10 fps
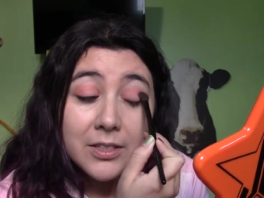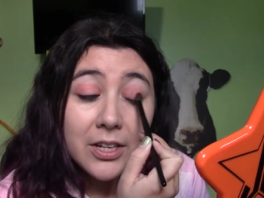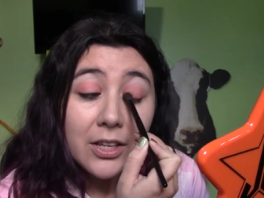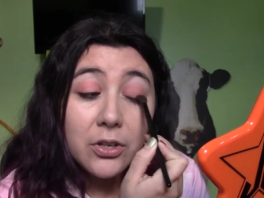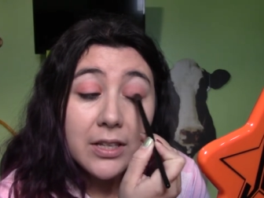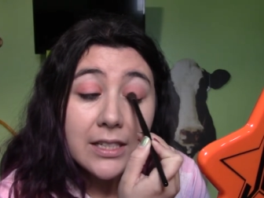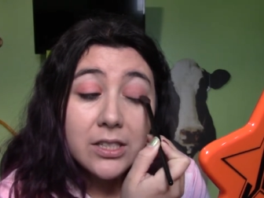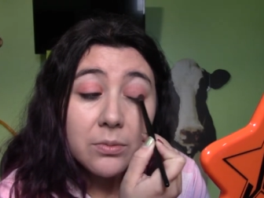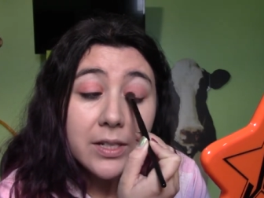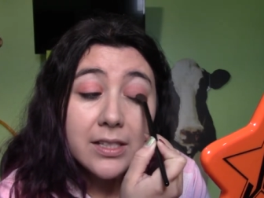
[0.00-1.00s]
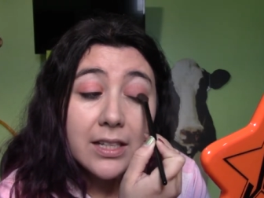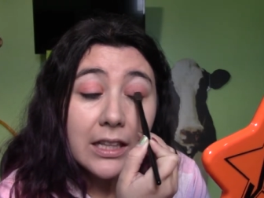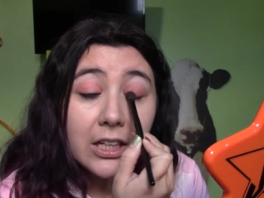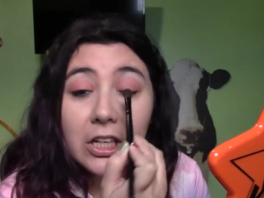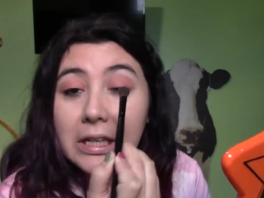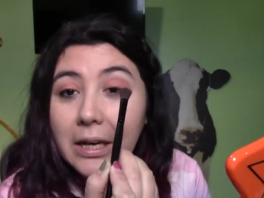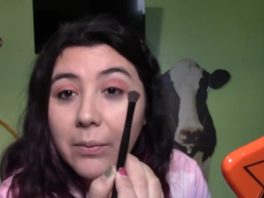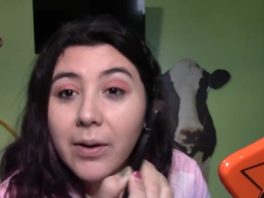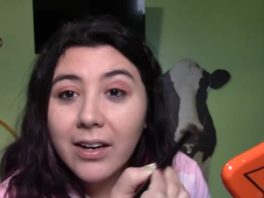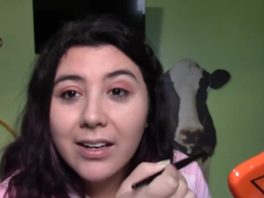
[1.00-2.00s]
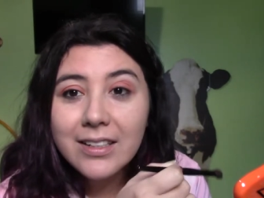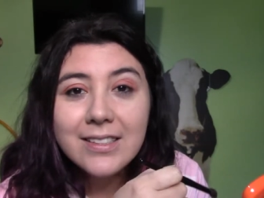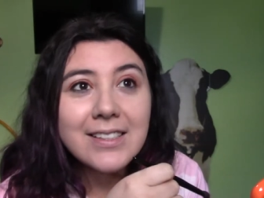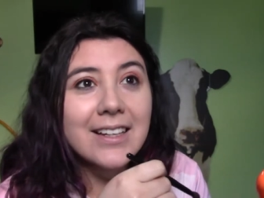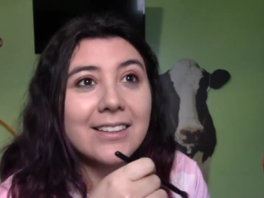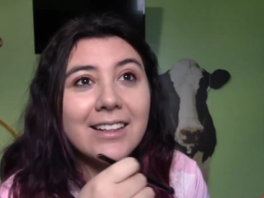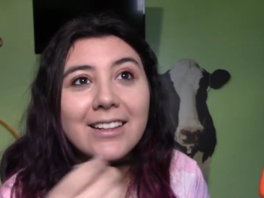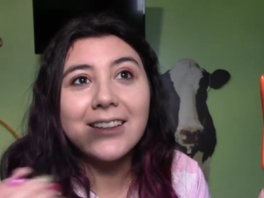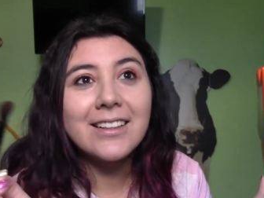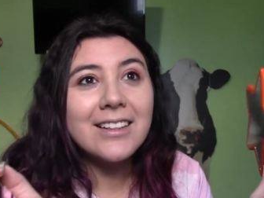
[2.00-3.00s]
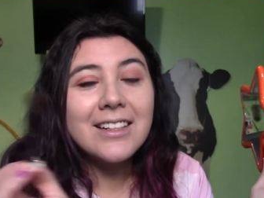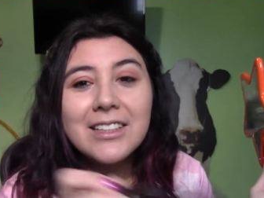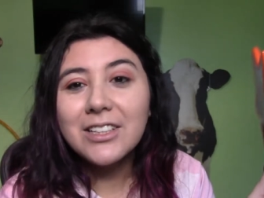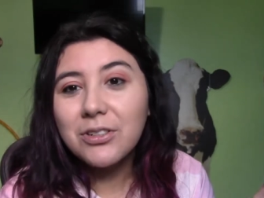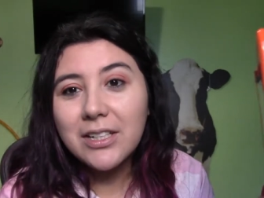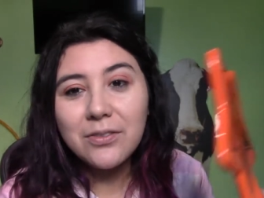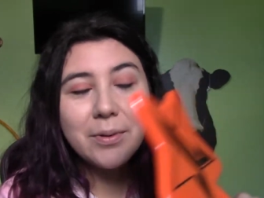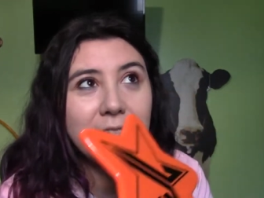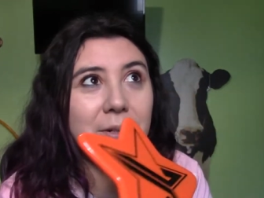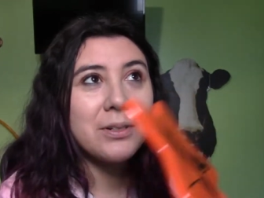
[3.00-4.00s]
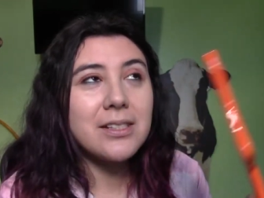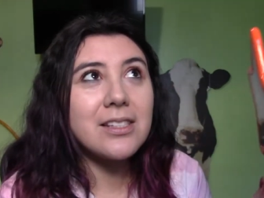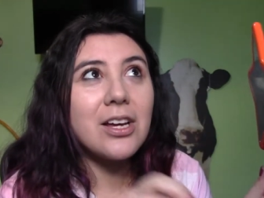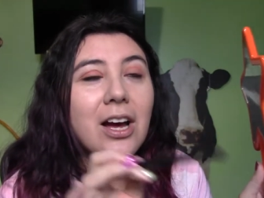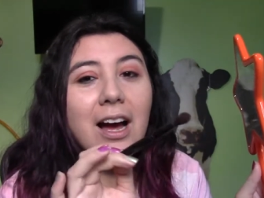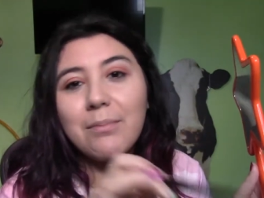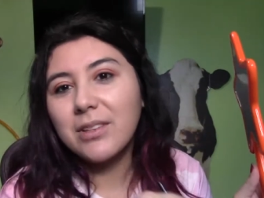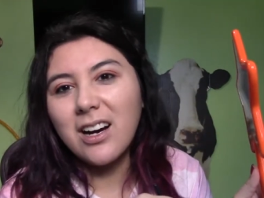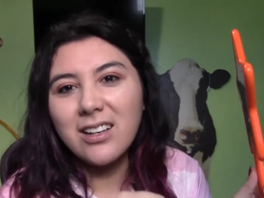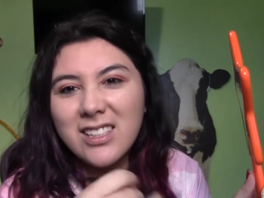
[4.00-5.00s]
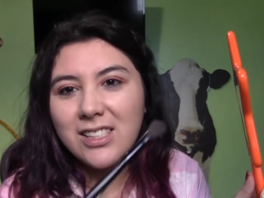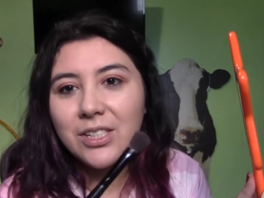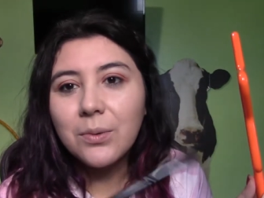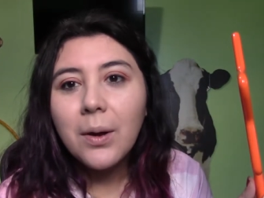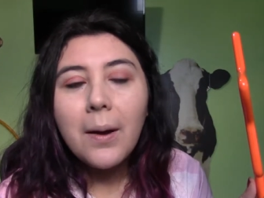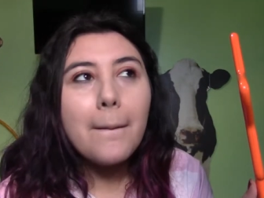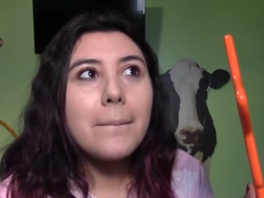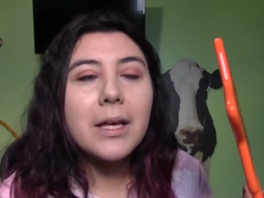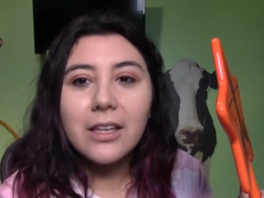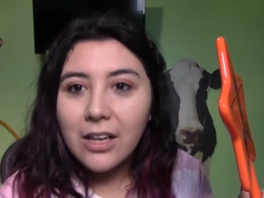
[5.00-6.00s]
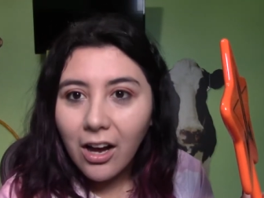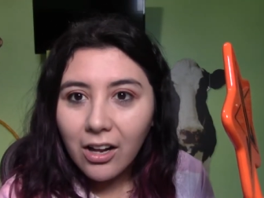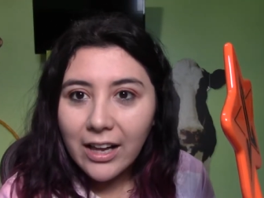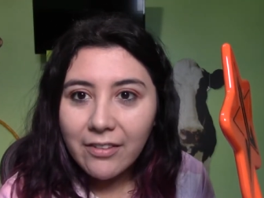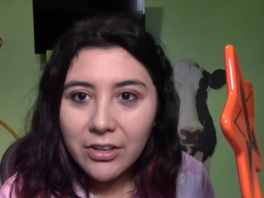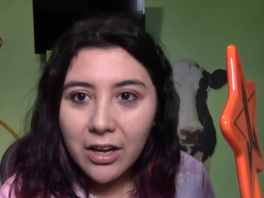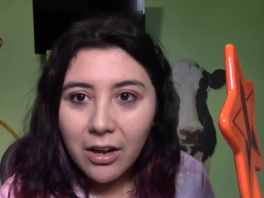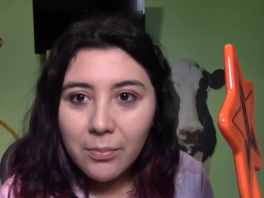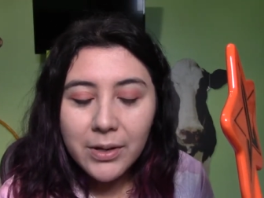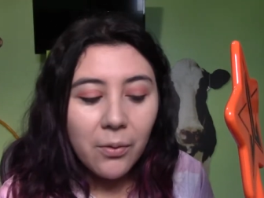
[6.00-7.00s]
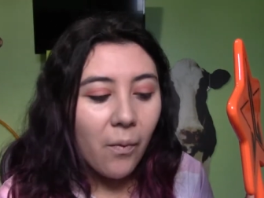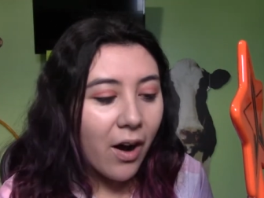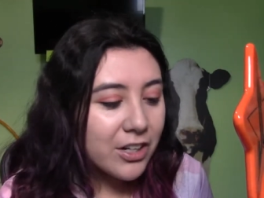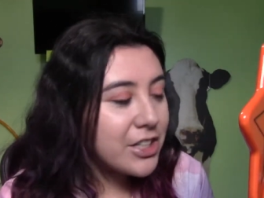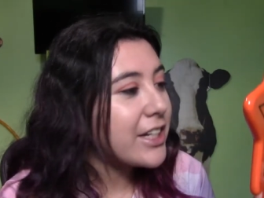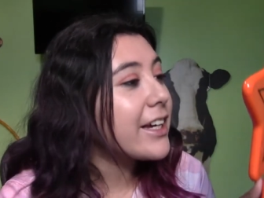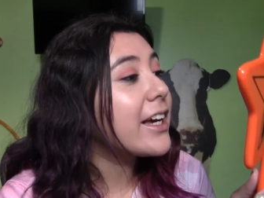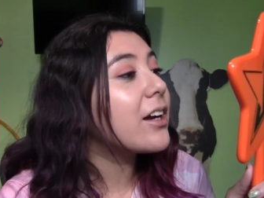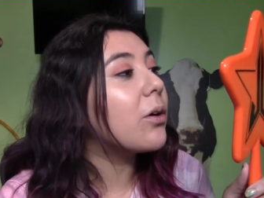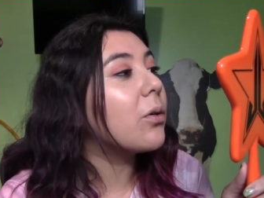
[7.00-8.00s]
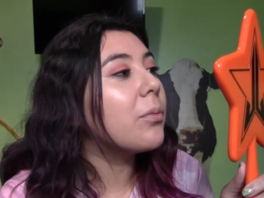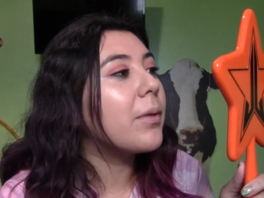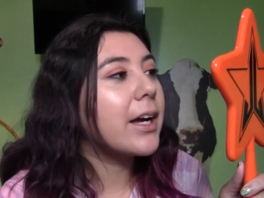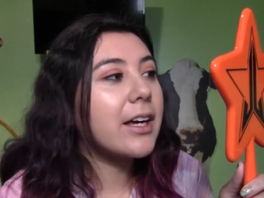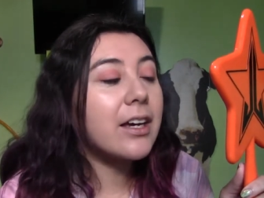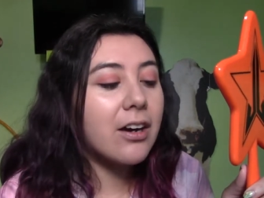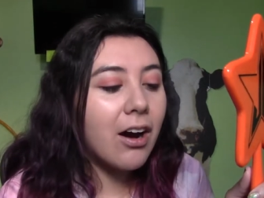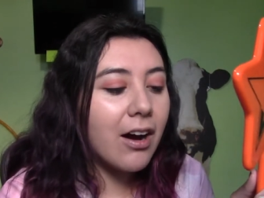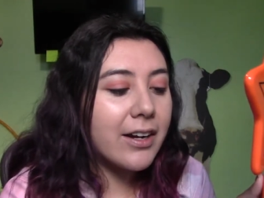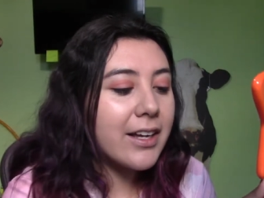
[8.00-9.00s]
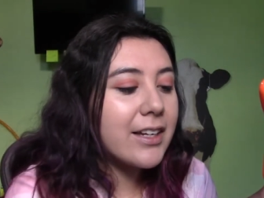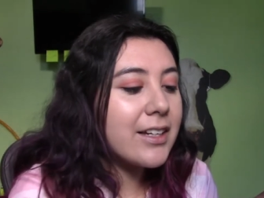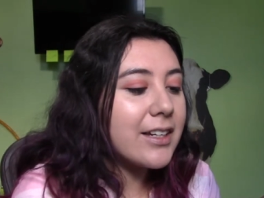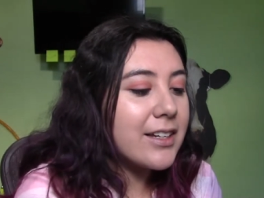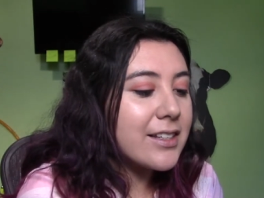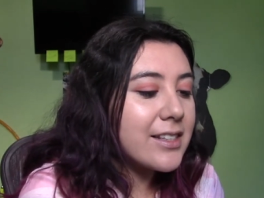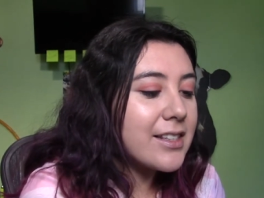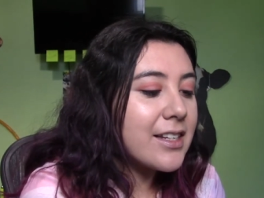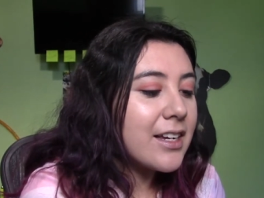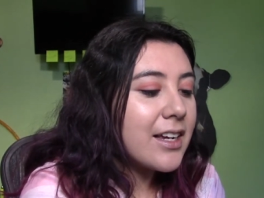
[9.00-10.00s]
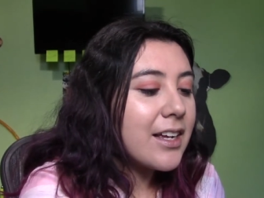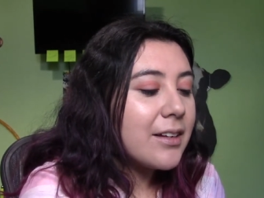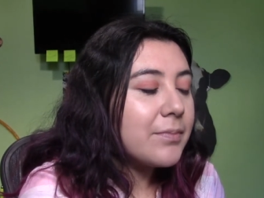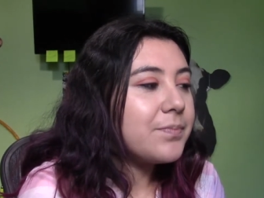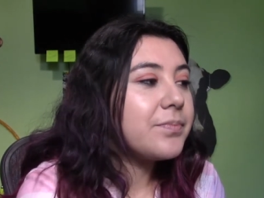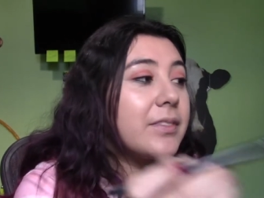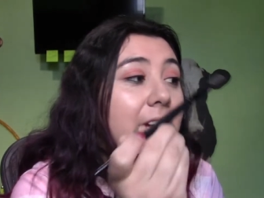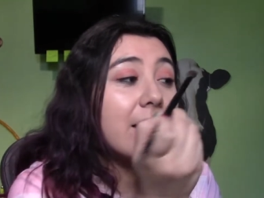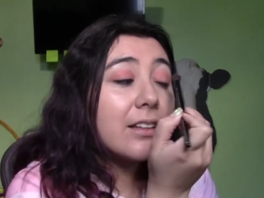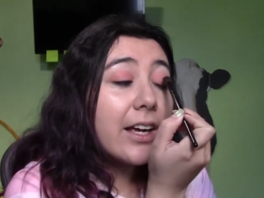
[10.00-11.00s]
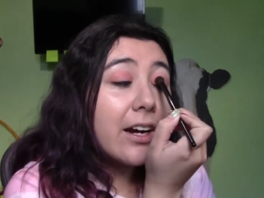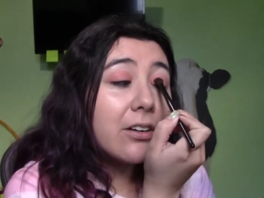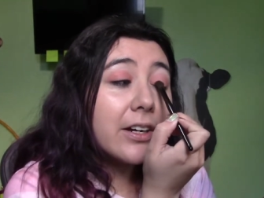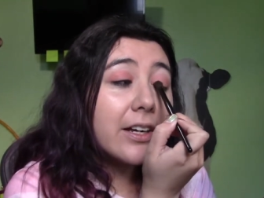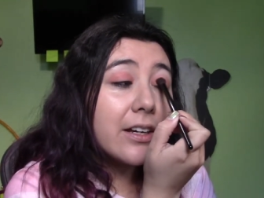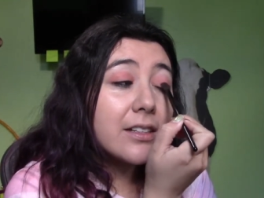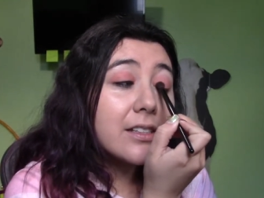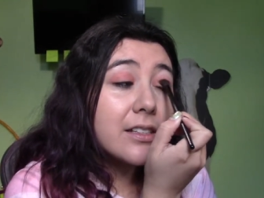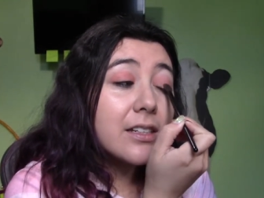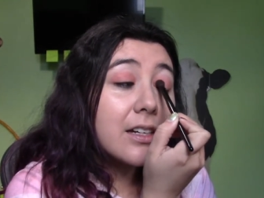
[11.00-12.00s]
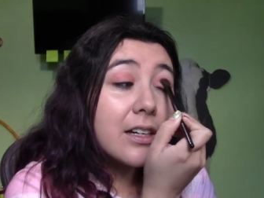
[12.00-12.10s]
yeah, that's the reason that the cooking ones and like the transformation ones I'm not into. But y'all, have y'all been watching it? Oh my god, it is hilarious.